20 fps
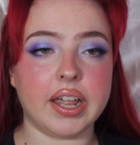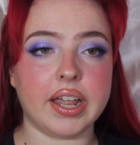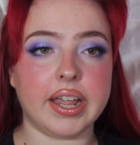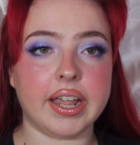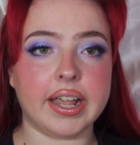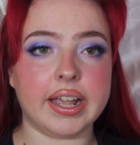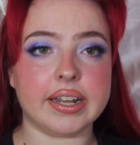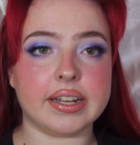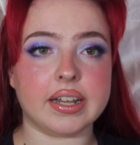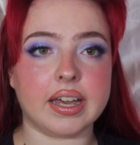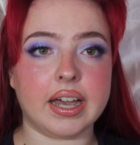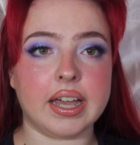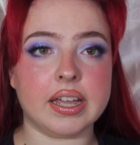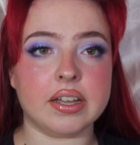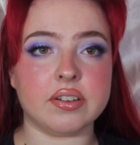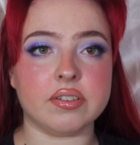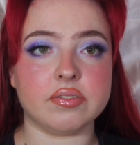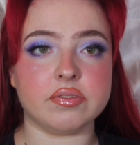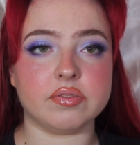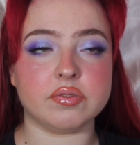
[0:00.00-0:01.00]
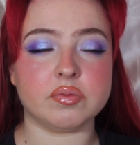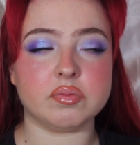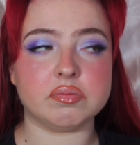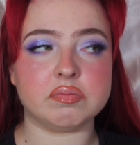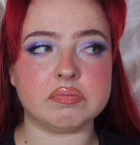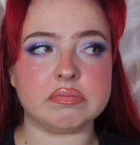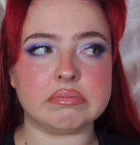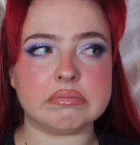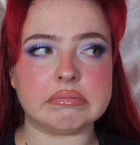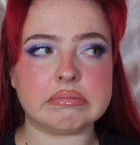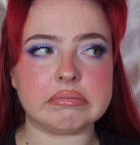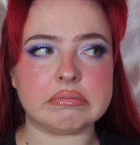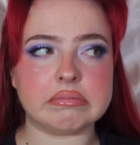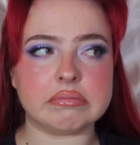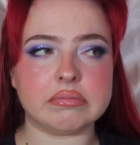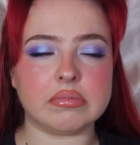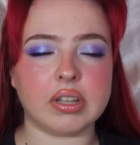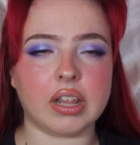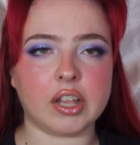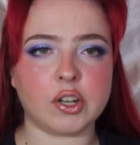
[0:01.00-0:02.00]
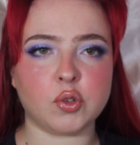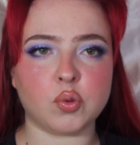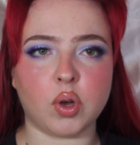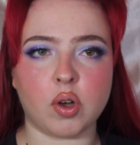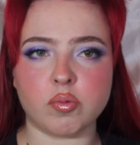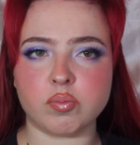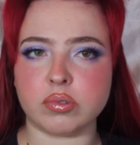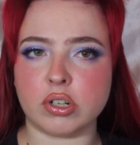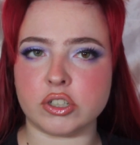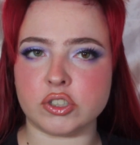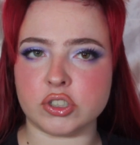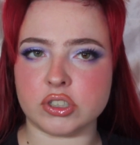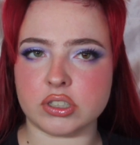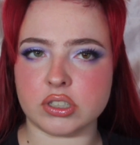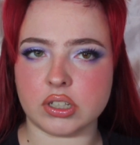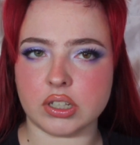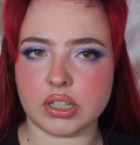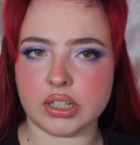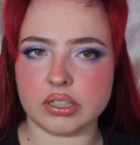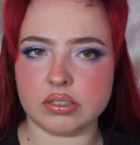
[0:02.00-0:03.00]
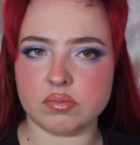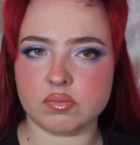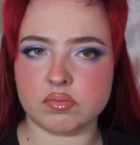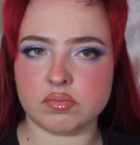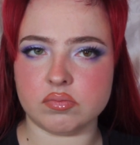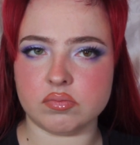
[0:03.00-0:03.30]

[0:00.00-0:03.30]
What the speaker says: and I have like 12 brushes to clean,